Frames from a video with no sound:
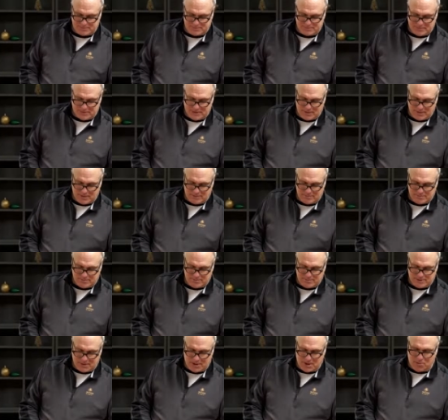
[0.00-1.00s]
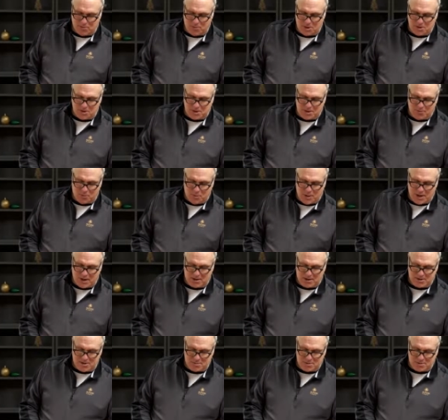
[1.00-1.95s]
we could give away on some of these is we could